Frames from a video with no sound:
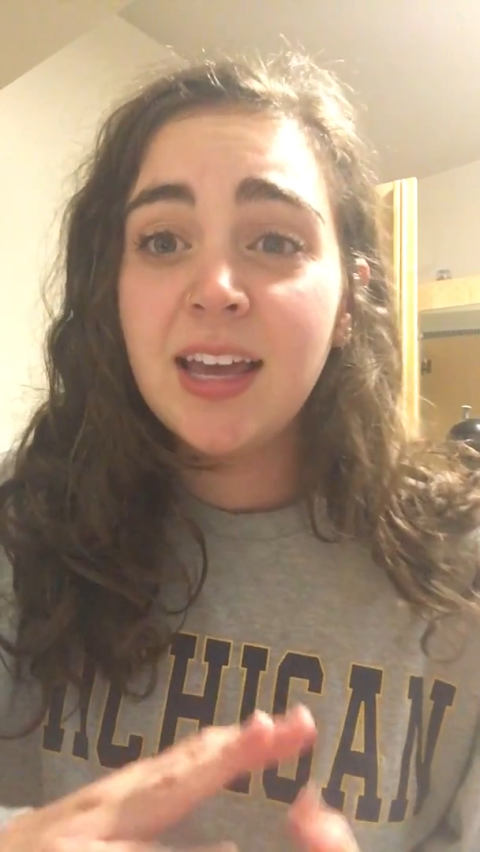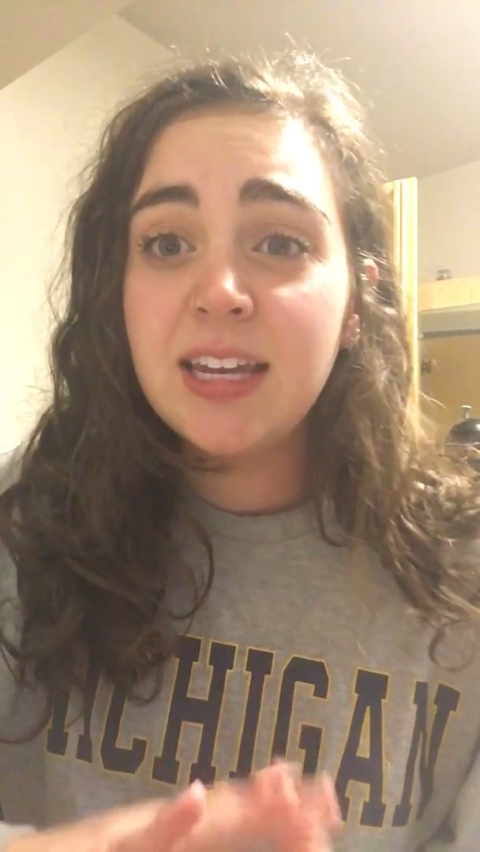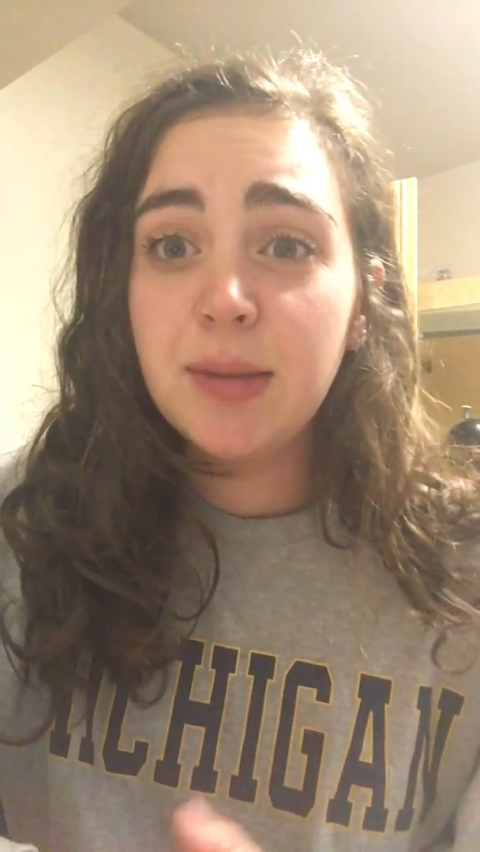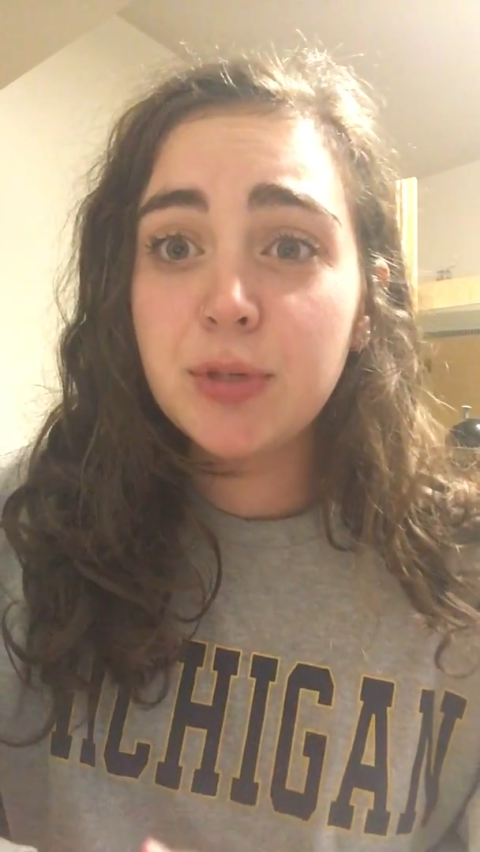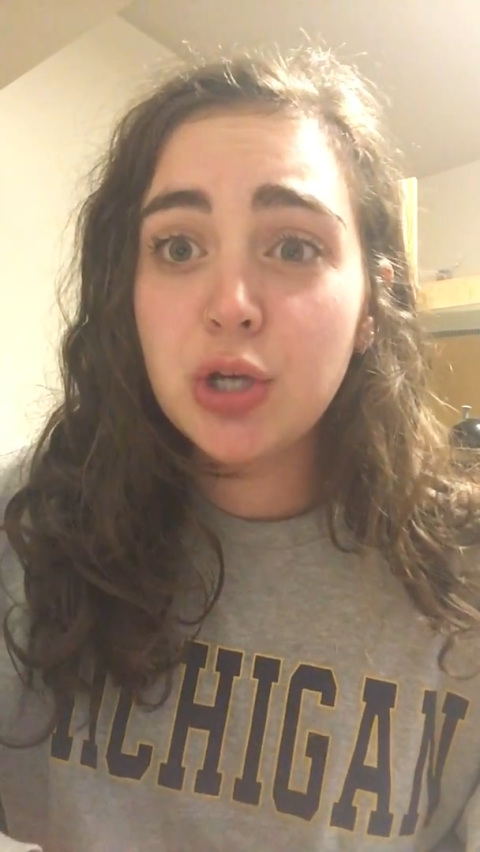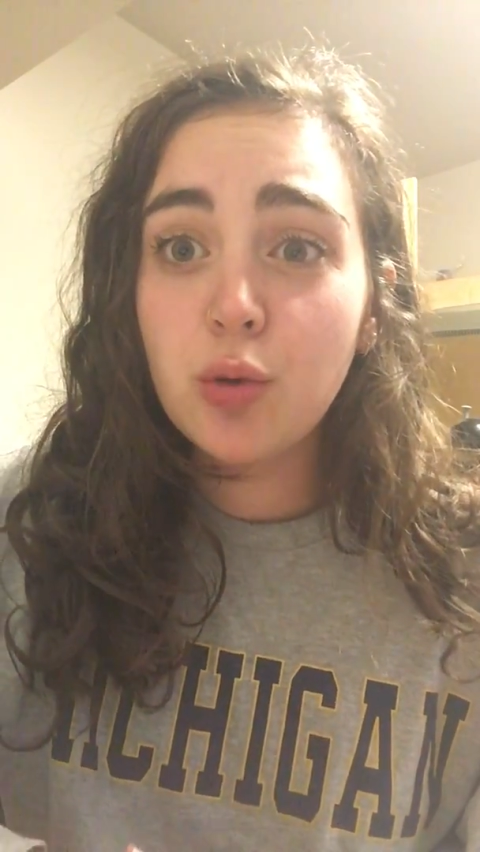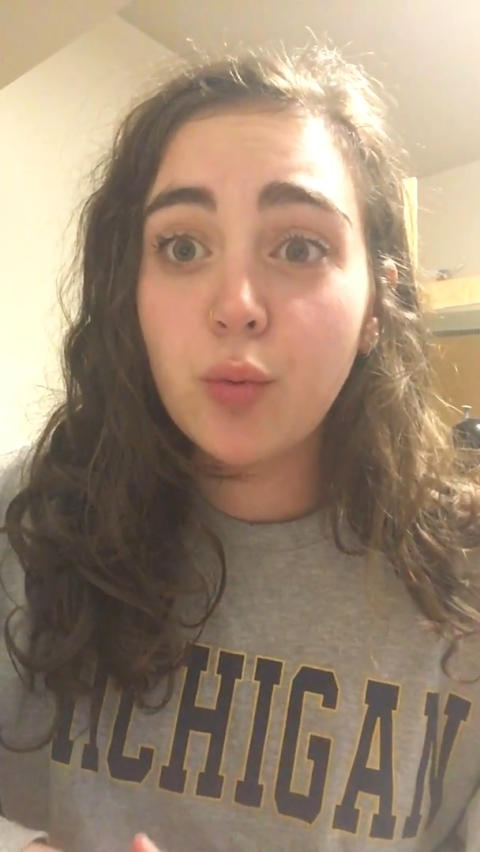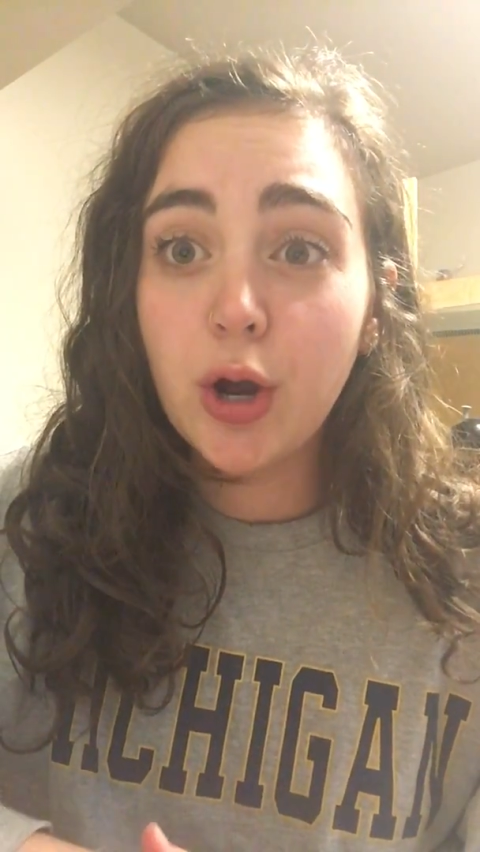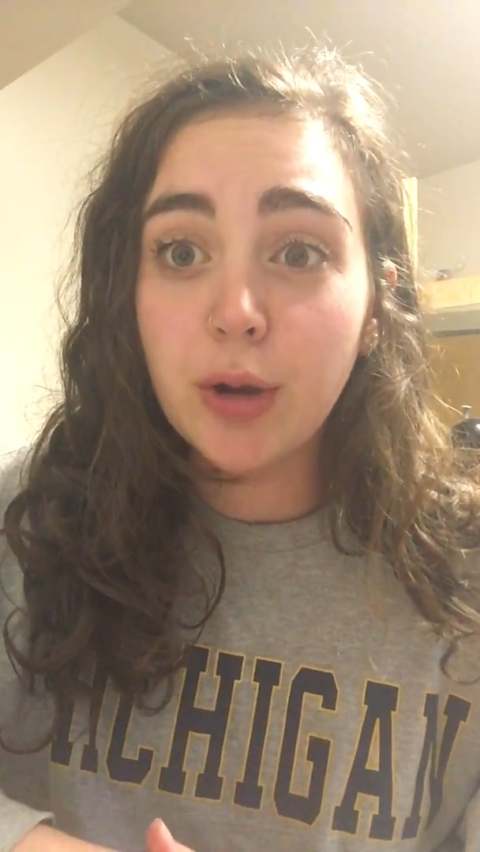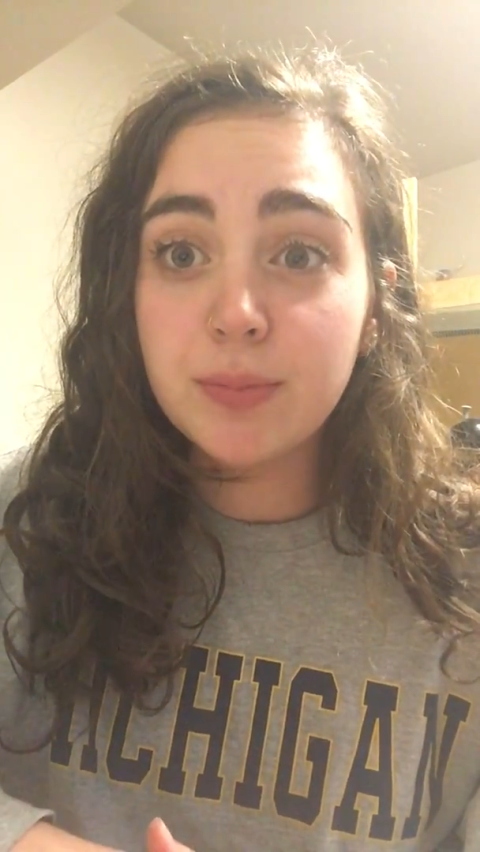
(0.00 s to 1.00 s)
Nematode
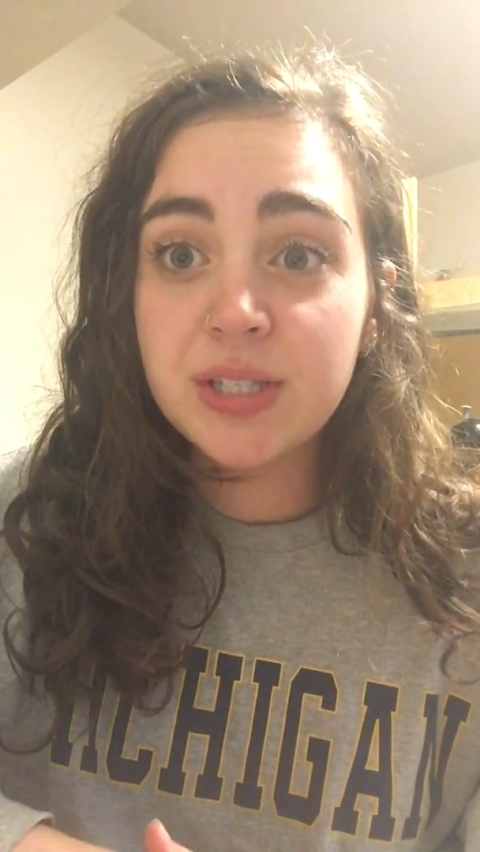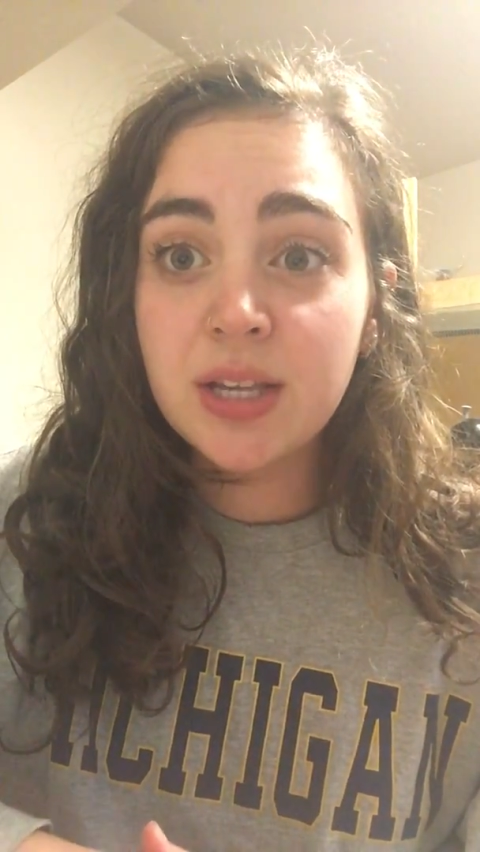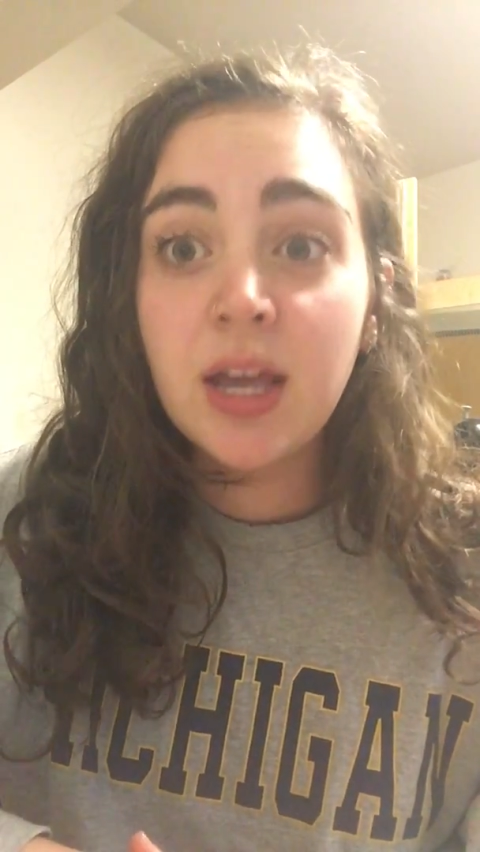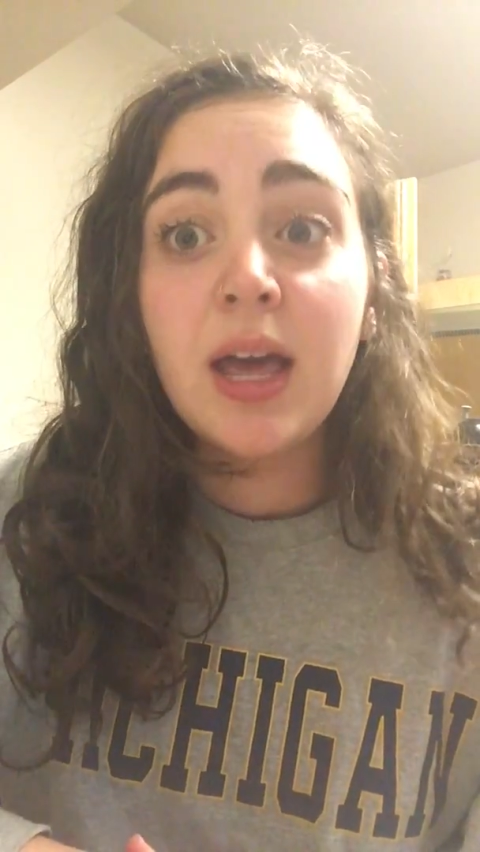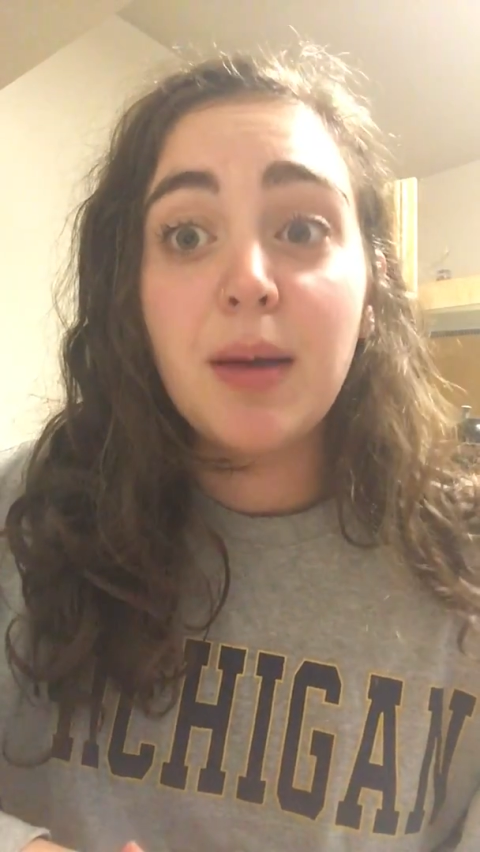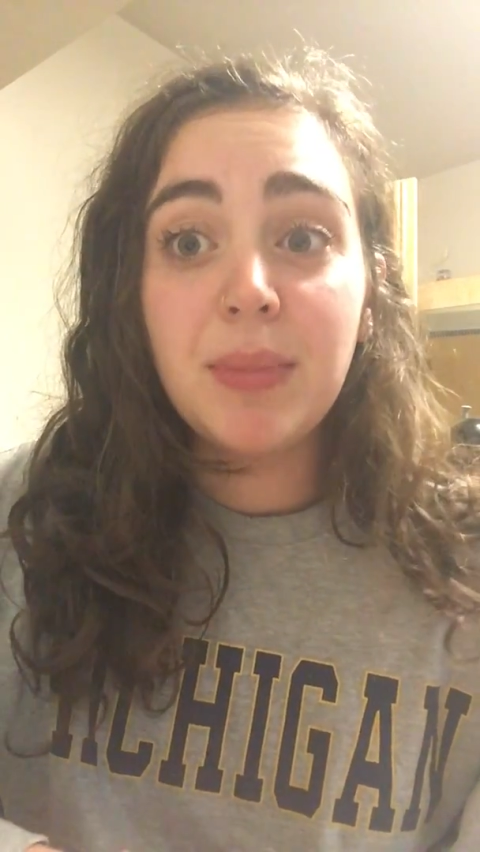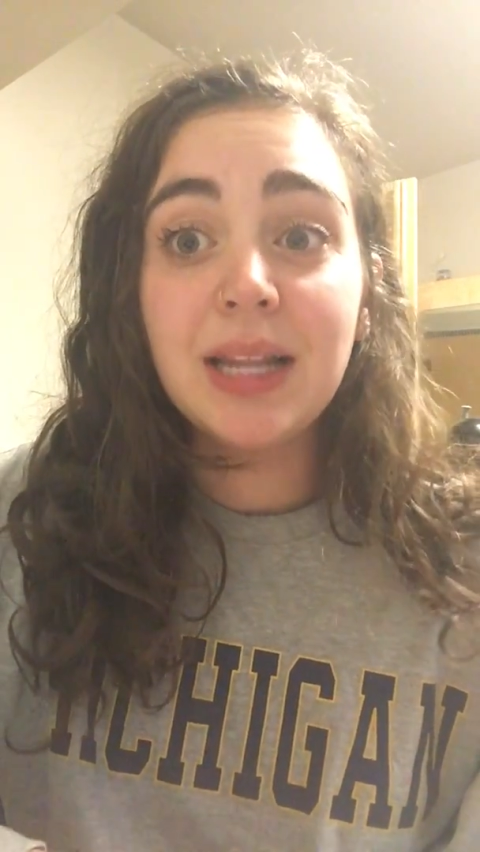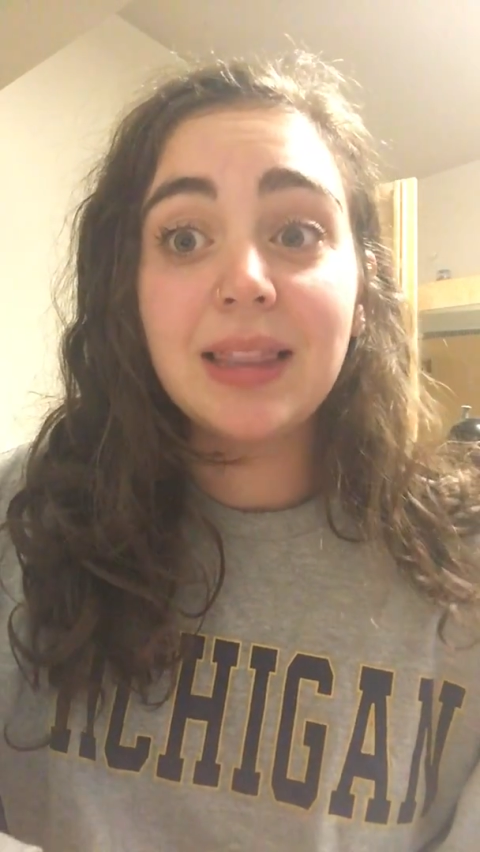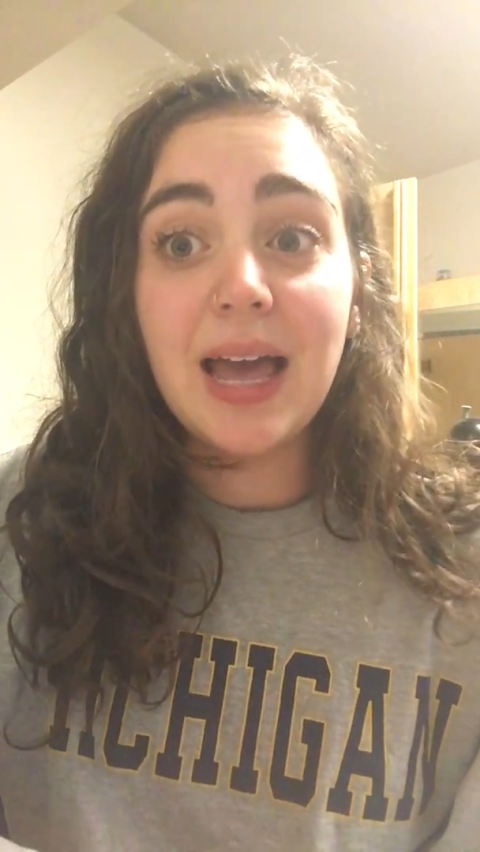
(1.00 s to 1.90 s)
worms emit